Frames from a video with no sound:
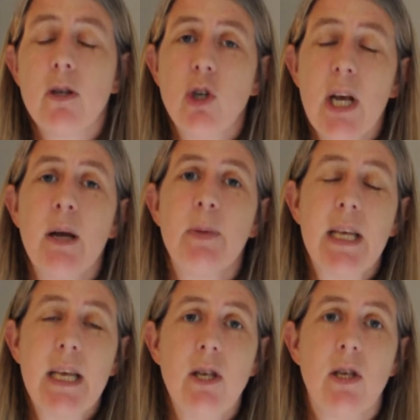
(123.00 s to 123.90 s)
Jacob and
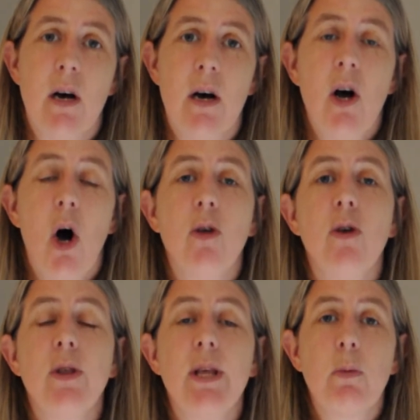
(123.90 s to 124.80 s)
Esau,
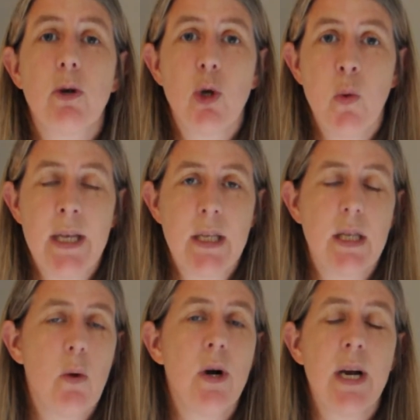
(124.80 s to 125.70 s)
although they were twins,
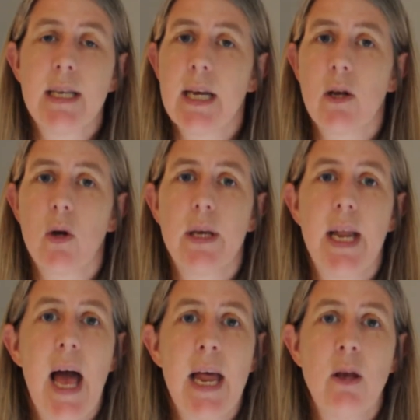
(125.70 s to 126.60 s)
they weren't identical in
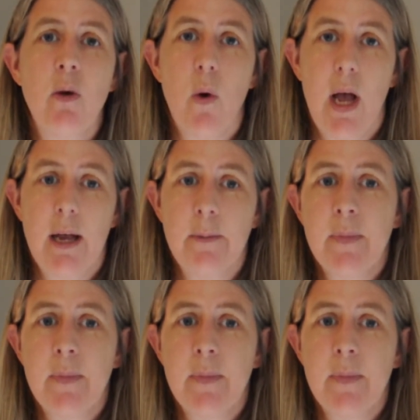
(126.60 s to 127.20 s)
any way.